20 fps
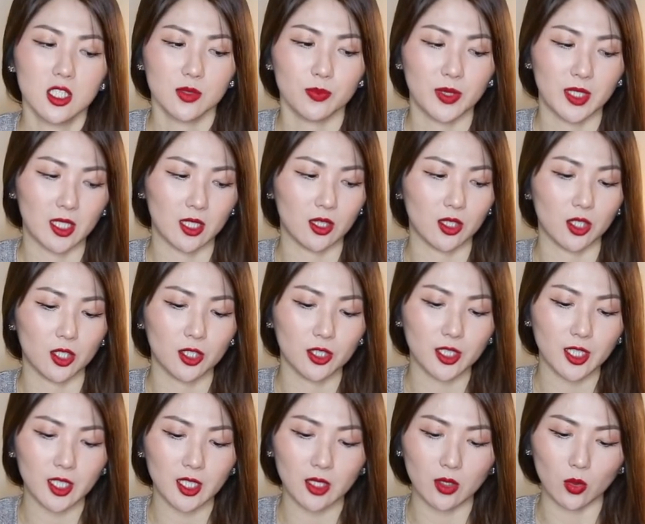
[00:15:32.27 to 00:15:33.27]
Speedy
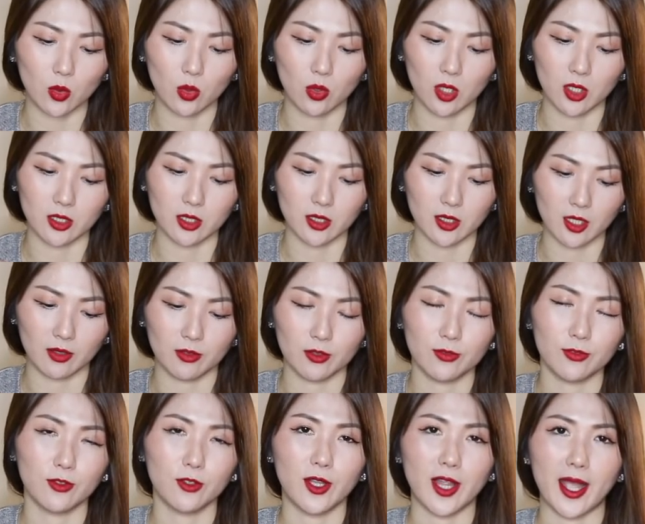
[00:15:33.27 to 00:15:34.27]
30 or the
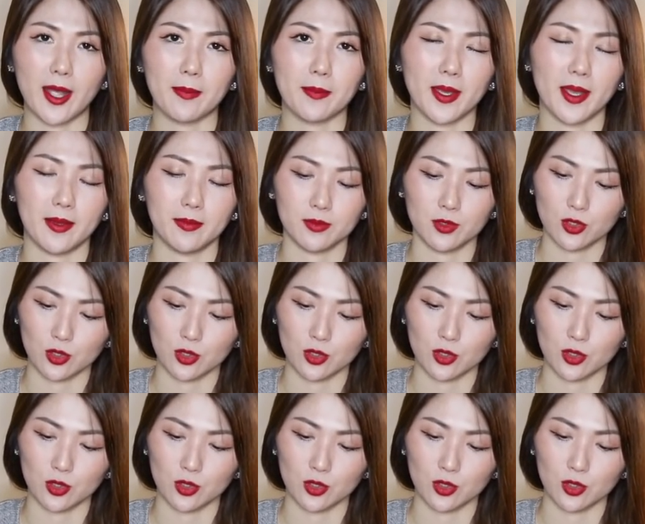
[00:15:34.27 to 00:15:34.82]
Neverfull mm.